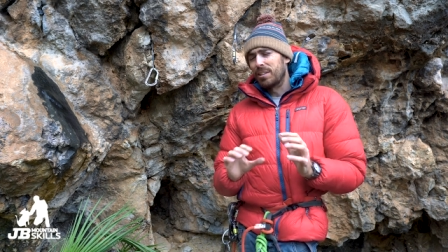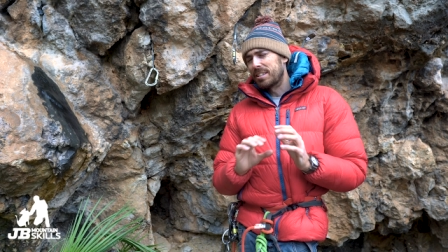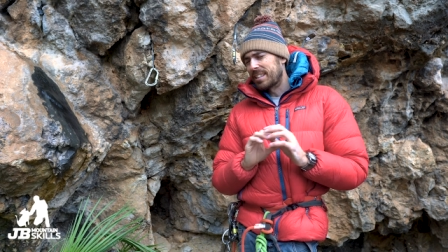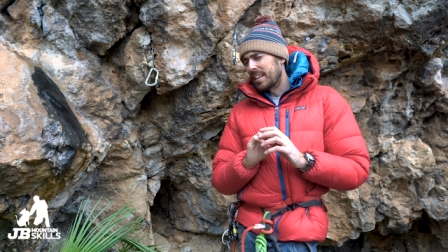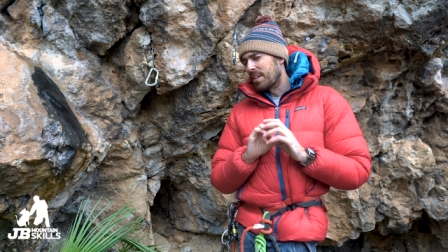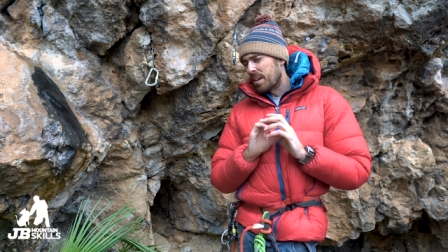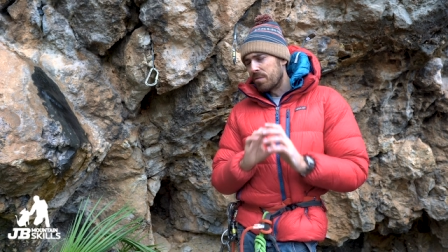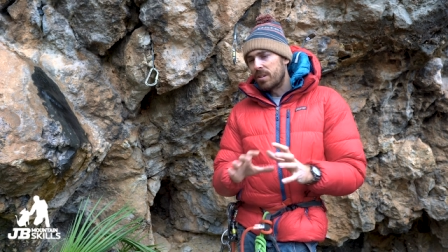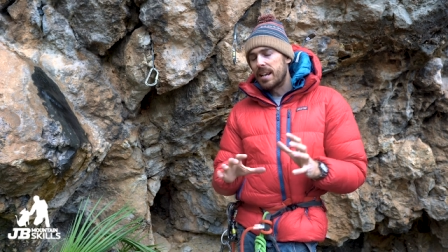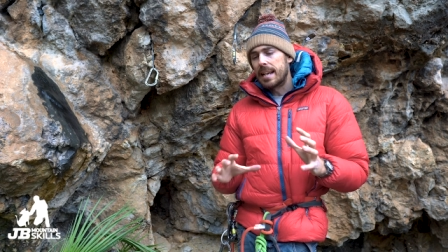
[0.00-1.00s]
honestly, it
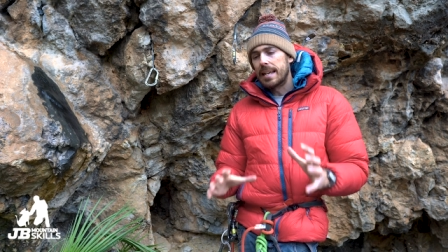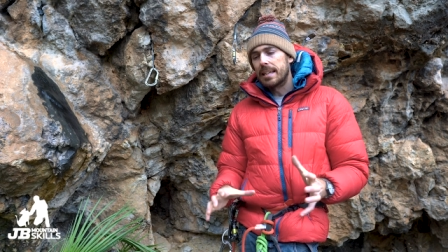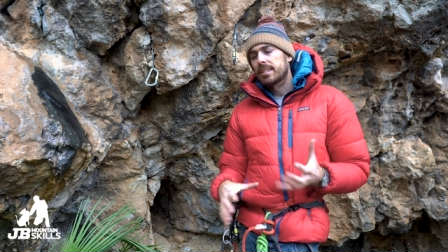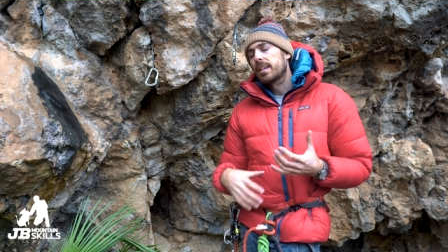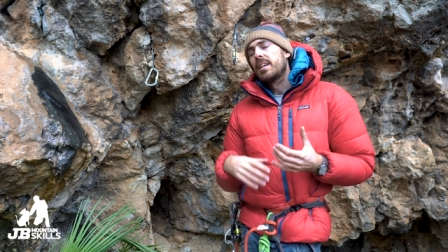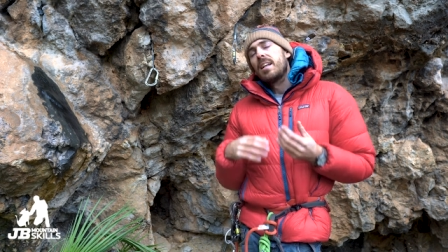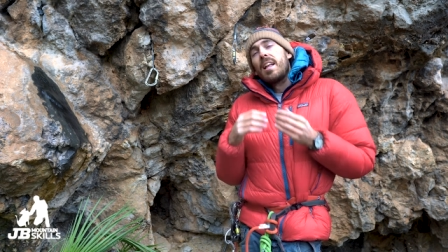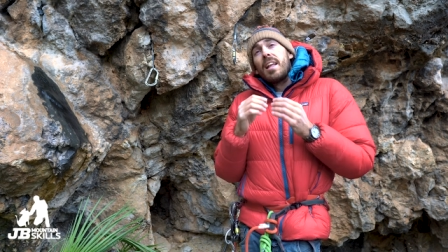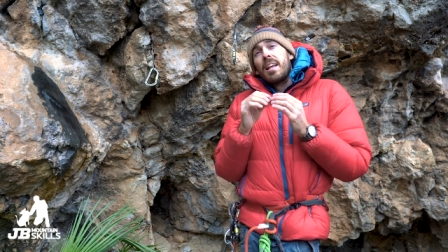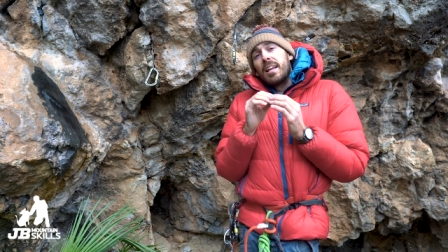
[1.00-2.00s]
really is.
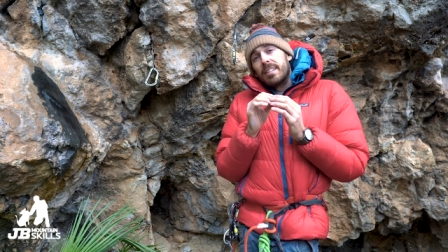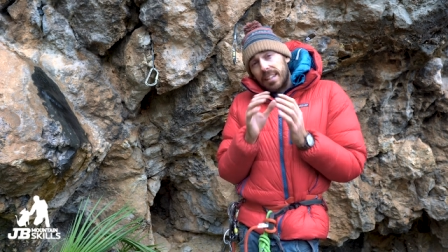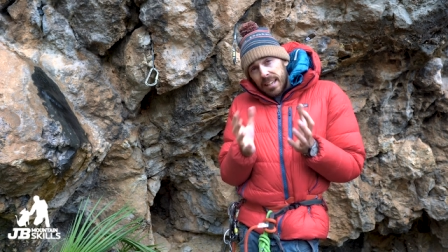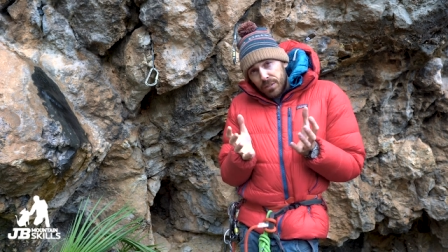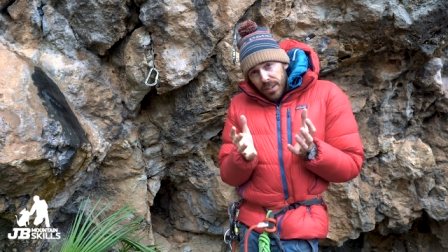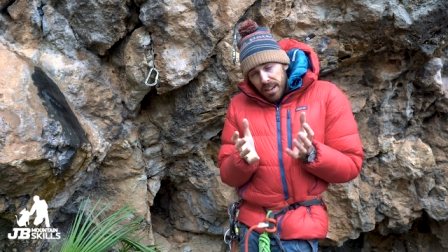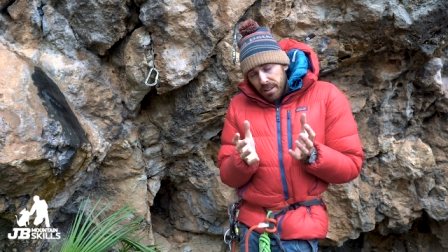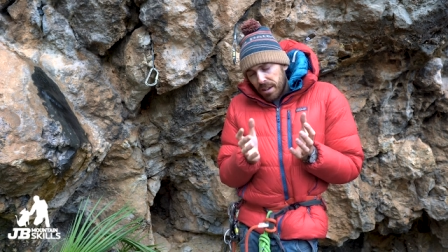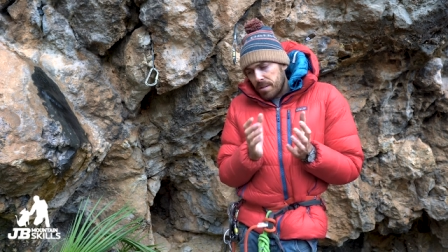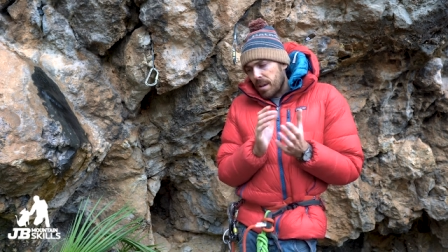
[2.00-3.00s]
Today's
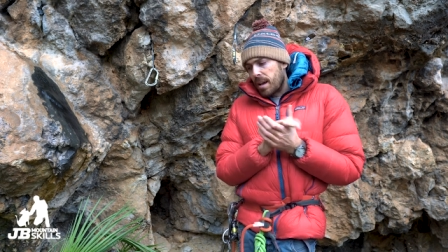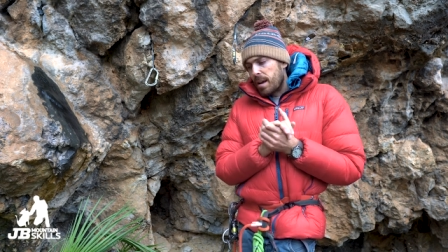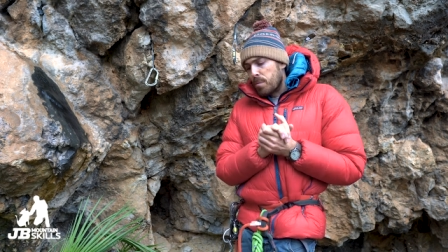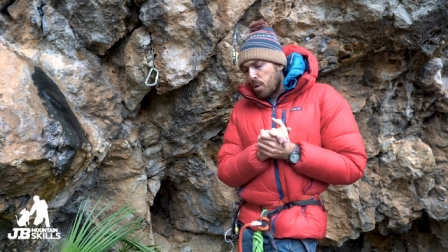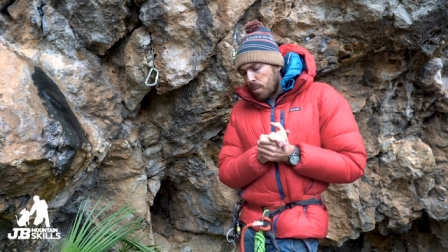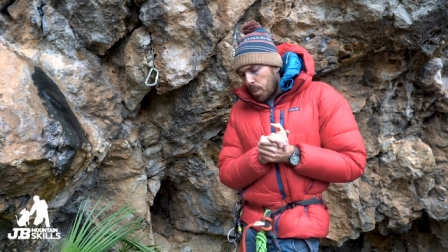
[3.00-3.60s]
video though, more